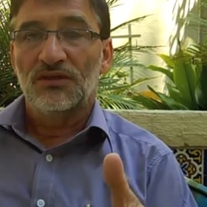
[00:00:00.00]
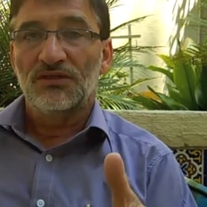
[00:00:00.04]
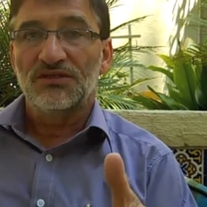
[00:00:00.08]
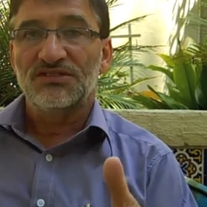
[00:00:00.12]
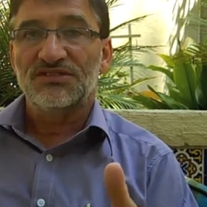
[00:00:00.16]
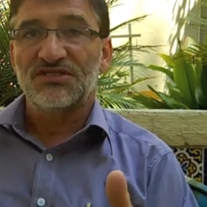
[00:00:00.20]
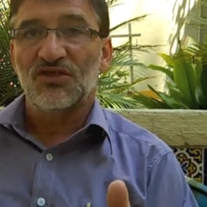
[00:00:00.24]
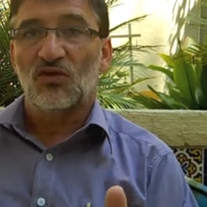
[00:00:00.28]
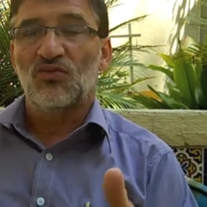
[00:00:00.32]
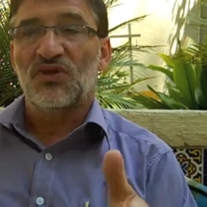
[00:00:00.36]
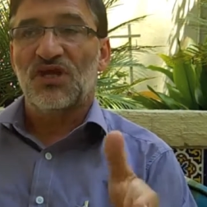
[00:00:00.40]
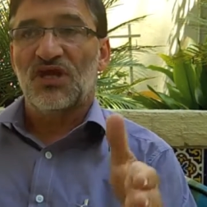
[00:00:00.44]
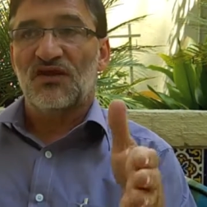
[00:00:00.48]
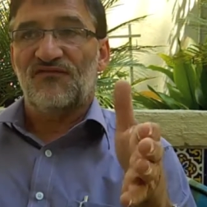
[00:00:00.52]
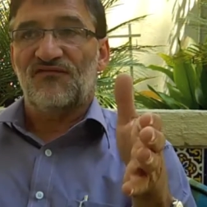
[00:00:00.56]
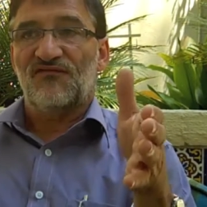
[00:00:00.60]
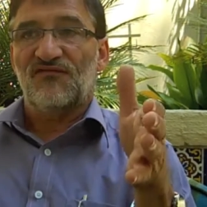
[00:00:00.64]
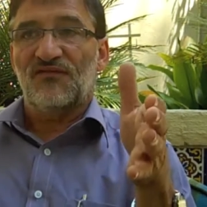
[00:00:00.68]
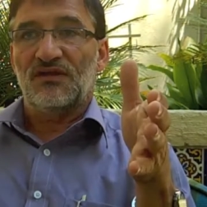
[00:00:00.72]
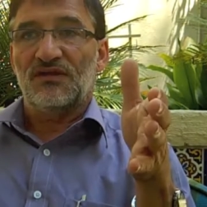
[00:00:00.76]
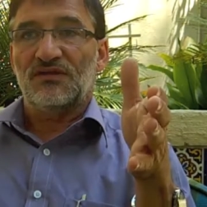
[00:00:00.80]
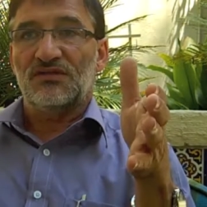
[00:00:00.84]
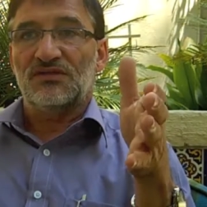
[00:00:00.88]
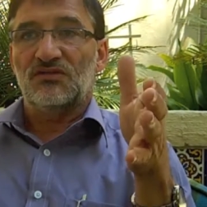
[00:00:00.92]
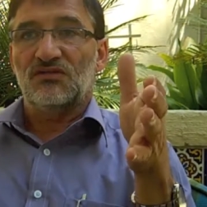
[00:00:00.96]
So we have
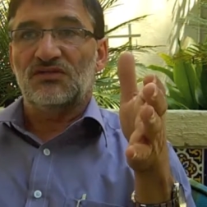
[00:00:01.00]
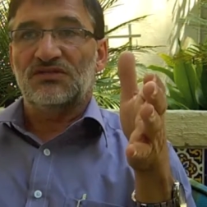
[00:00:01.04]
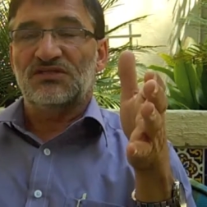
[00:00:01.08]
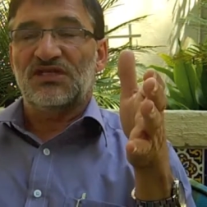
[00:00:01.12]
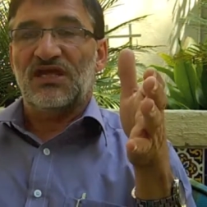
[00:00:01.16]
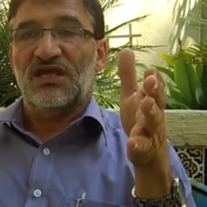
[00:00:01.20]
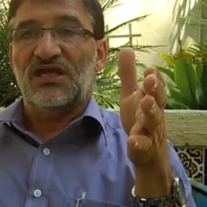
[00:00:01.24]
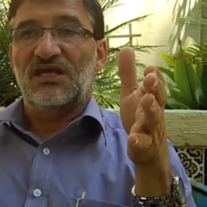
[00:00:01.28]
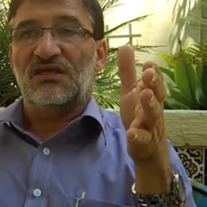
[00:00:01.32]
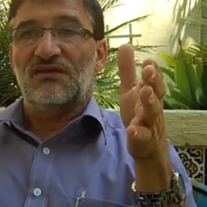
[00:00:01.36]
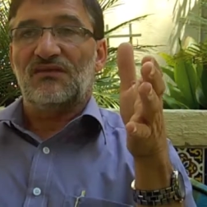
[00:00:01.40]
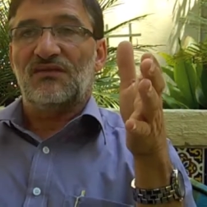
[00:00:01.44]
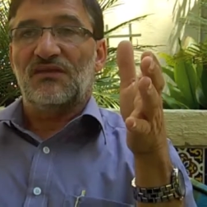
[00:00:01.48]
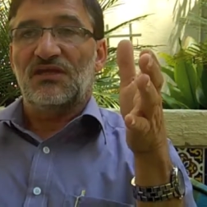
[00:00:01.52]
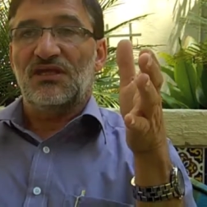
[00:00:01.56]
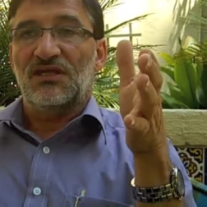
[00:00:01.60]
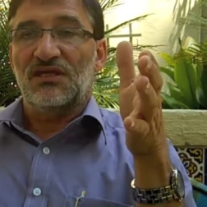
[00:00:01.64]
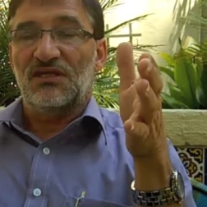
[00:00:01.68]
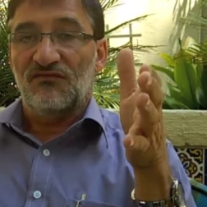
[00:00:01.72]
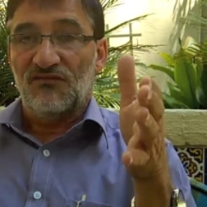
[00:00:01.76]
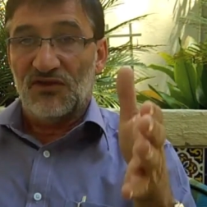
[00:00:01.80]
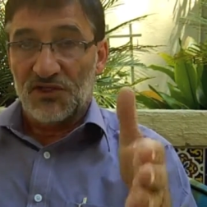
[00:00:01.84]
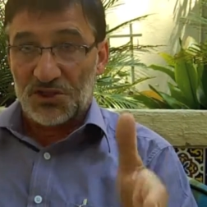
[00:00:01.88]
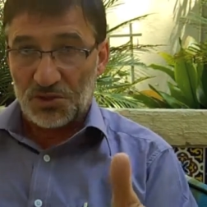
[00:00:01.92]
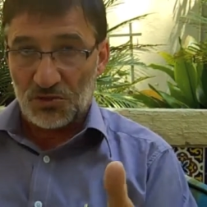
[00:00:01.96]
to take the
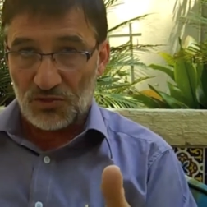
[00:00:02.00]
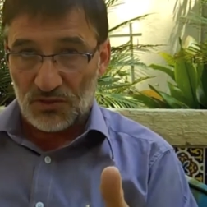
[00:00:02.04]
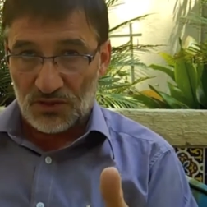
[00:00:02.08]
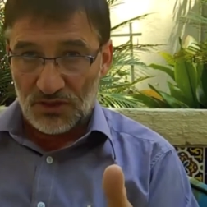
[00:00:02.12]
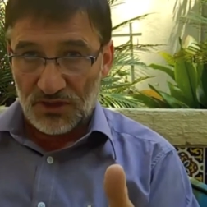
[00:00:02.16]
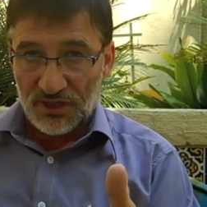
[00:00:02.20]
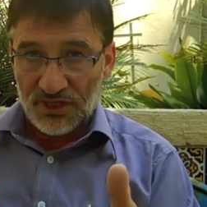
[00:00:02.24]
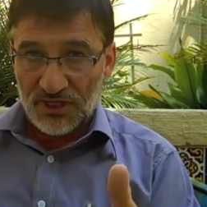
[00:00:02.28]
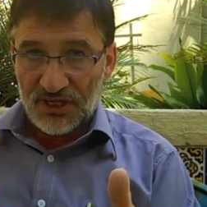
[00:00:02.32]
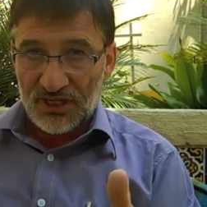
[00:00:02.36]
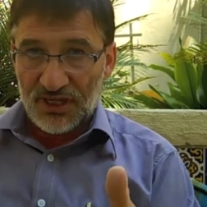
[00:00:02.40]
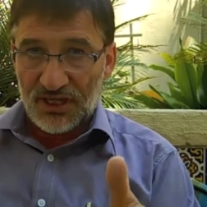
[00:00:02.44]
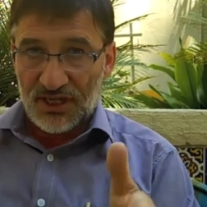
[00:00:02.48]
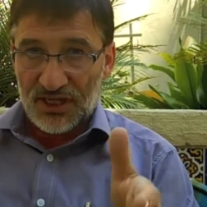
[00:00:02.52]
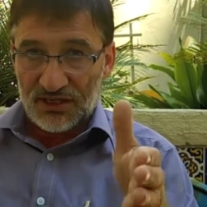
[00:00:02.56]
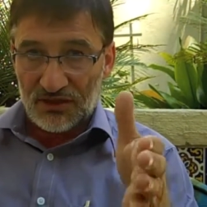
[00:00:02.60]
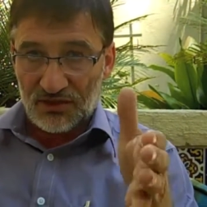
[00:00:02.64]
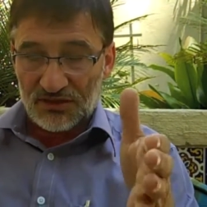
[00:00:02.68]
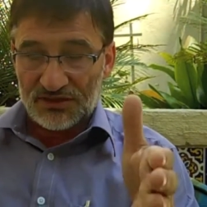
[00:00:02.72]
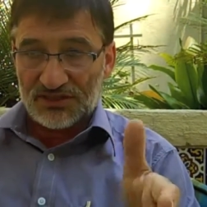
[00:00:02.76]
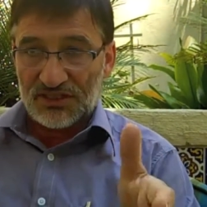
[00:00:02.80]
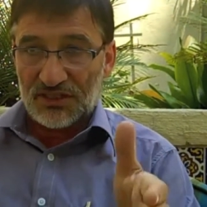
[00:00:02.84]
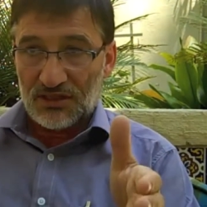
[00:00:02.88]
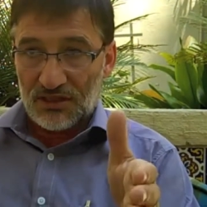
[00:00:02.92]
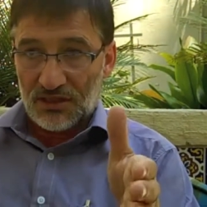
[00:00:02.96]
individual and
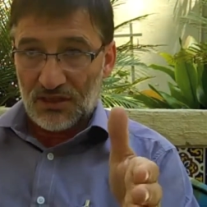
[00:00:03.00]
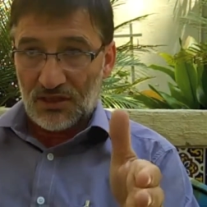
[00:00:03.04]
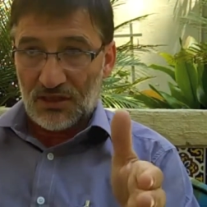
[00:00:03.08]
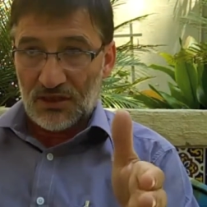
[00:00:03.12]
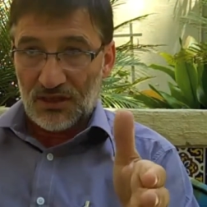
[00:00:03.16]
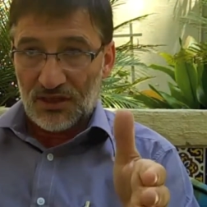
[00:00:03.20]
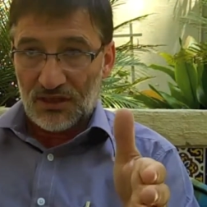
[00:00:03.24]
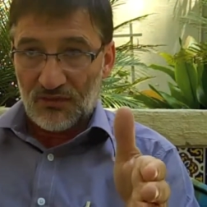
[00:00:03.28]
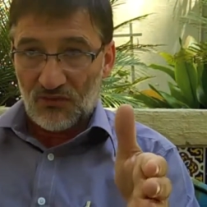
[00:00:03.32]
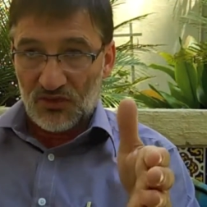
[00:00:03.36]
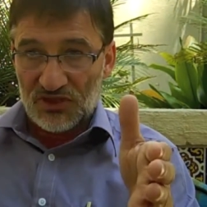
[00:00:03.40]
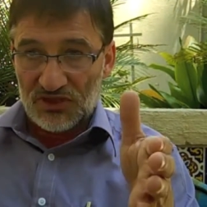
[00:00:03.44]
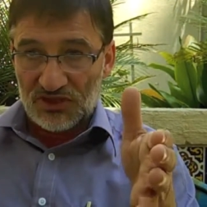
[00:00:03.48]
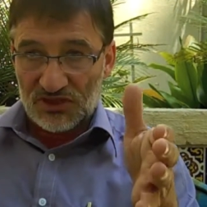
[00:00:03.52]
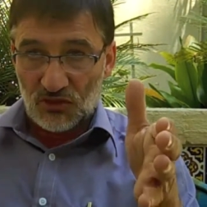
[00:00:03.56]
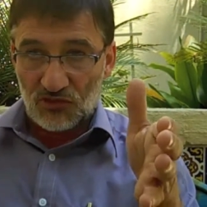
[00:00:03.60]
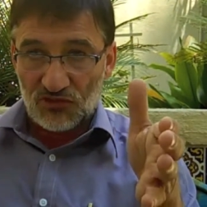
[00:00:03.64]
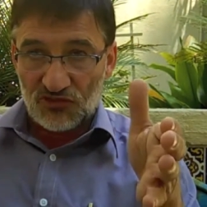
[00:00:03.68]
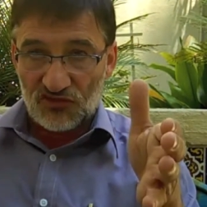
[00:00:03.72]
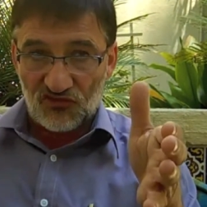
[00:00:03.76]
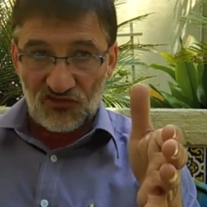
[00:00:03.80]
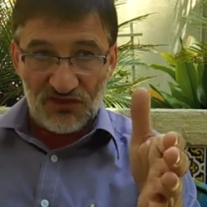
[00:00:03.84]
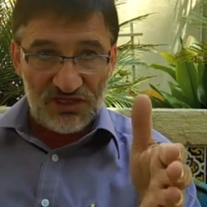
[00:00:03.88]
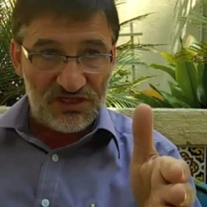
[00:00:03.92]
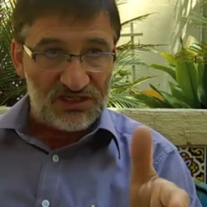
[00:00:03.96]
not we
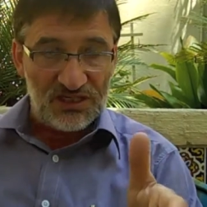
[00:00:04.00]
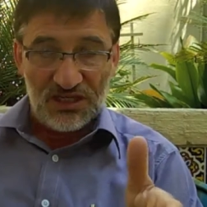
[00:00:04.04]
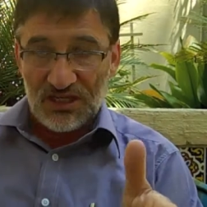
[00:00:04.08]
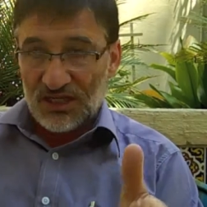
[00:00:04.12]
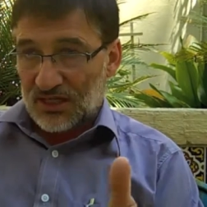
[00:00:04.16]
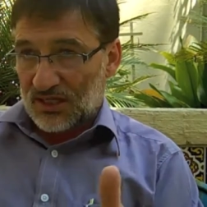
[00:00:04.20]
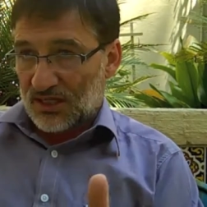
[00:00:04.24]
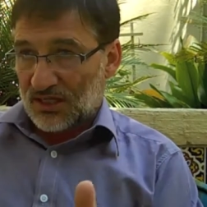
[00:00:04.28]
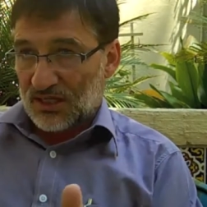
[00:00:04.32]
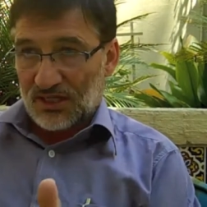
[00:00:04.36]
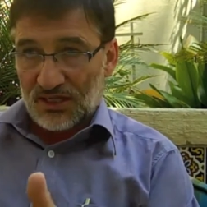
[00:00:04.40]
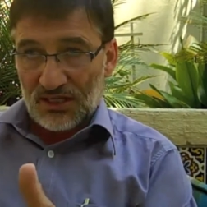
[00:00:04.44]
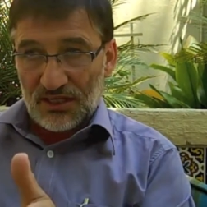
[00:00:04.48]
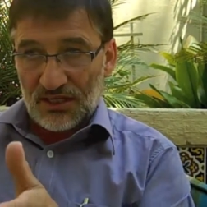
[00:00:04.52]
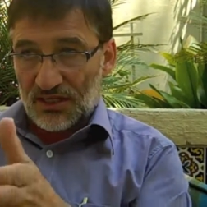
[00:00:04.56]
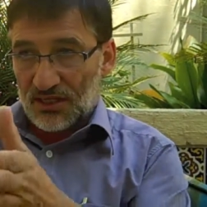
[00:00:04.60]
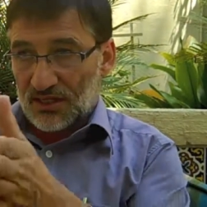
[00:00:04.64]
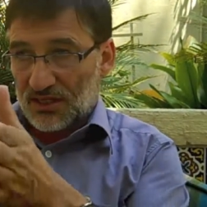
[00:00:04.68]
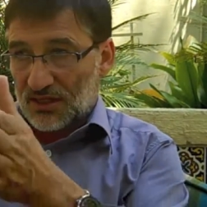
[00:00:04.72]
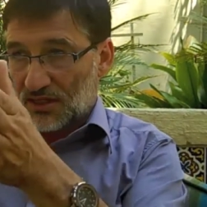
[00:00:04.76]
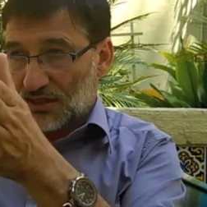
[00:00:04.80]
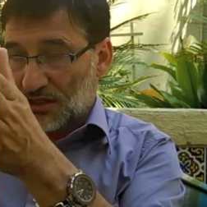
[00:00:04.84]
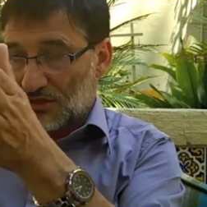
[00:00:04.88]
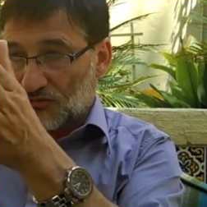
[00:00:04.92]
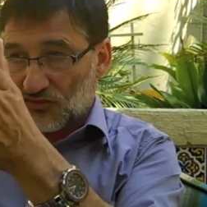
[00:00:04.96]
don't treat
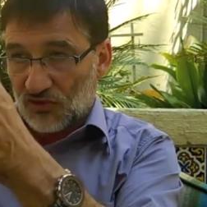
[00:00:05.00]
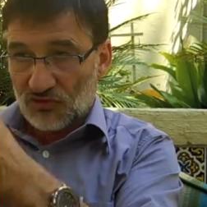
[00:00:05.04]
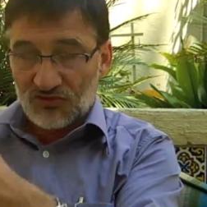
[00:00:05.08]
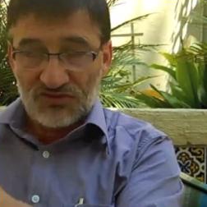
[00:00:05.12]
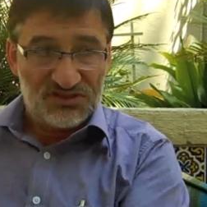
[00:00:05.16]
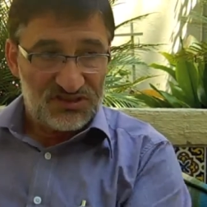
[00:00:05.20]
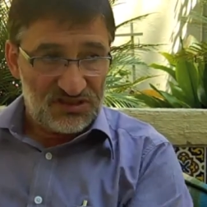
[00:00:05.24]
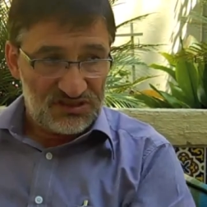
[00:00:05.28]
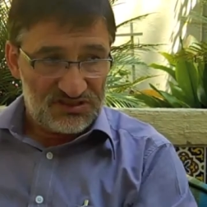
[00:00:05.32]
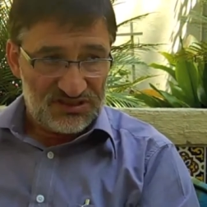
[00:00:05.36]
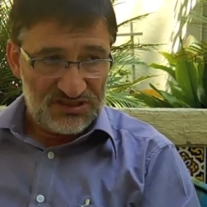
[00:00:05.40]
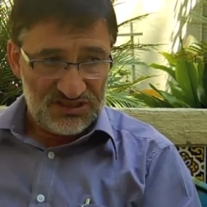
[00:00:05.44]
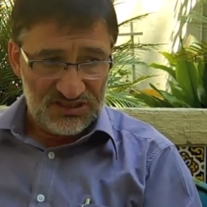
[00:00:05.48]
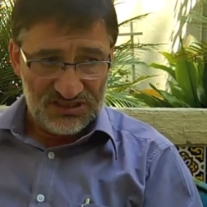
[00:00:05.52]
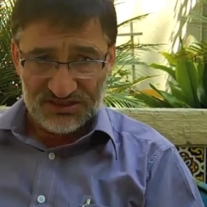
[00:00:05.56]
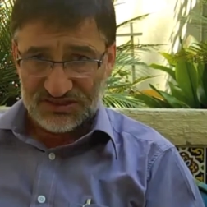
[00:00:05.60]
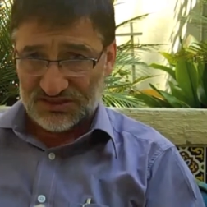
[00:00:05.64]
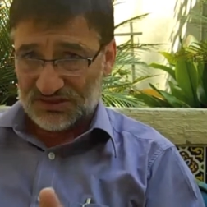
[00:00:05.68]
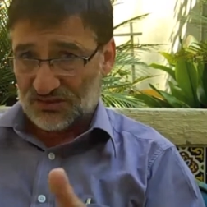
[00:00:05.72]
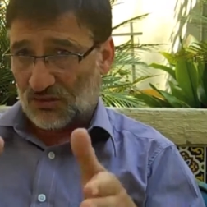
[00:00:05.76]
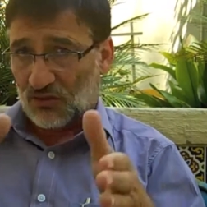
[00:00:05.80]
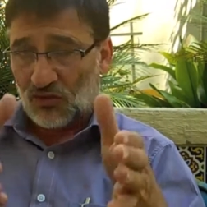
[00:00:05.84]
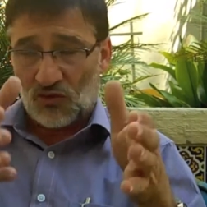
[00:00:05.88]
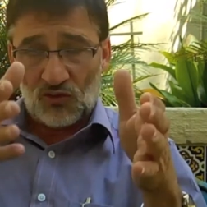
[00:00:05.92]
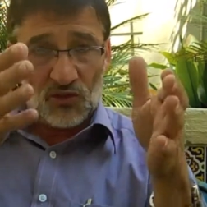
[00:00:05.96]
a Crohn's disease
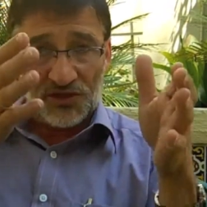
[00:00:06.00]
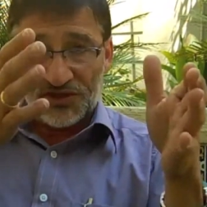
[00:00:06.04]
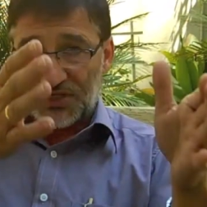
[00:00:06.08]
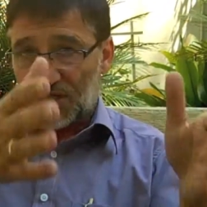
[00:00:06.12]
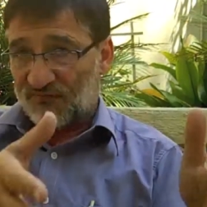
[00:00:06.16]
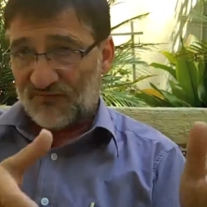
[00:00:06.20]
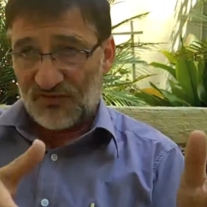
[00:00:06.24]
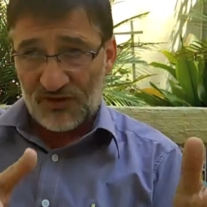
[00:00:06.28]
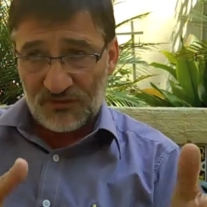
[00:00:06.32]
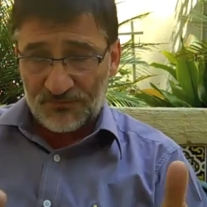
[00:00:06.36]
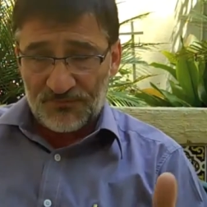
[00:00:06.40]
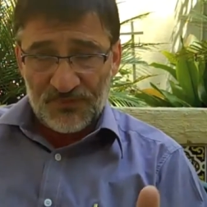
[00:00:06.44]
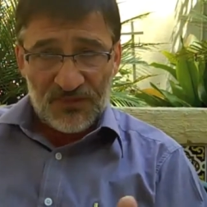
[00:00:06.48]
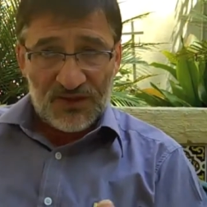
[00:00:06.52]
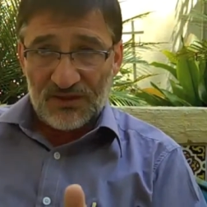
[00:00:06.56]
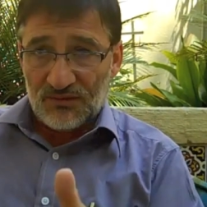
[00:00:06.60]
or whatever,